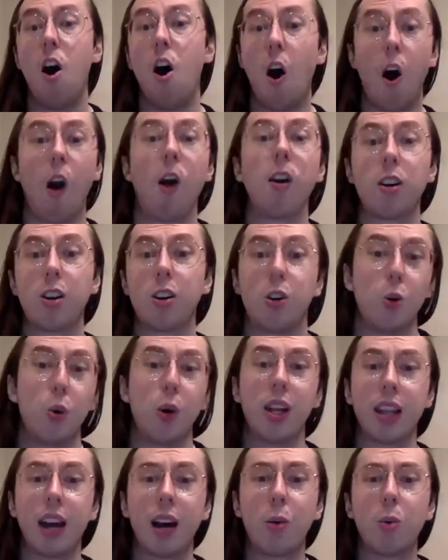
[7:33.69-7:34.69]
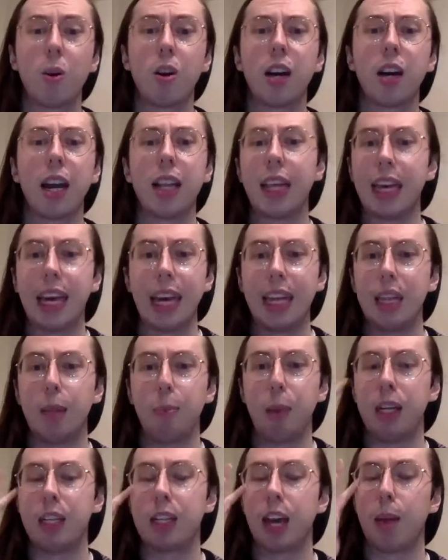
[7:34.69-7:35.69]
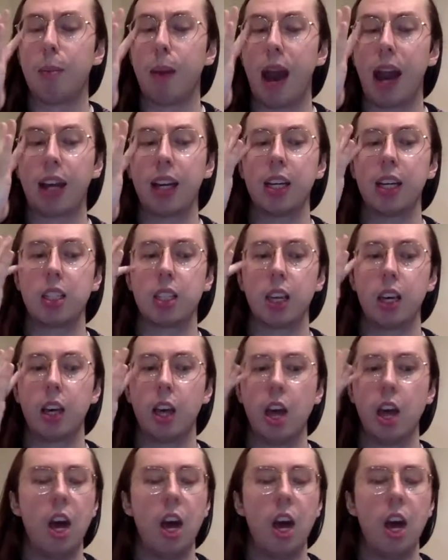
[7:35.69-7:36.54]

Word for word: aren't doing that work and like in the meantime acting as like